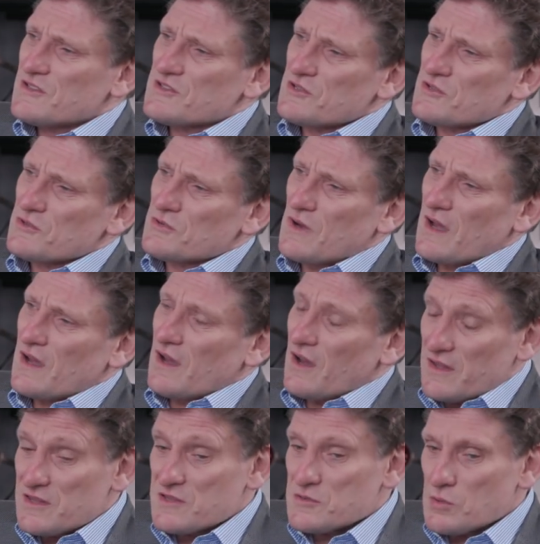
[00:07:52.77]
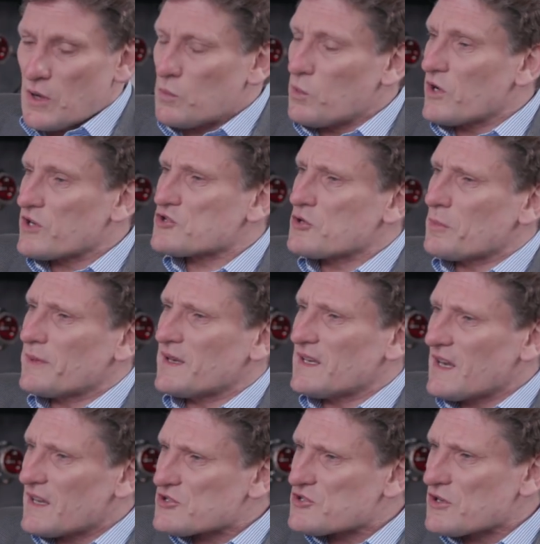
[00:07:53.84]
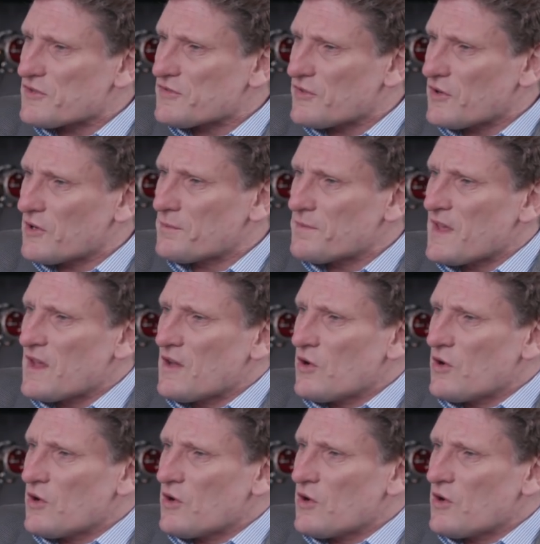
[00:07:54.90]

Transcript: to uh, either to our workshop in La Chaux-de-Fonds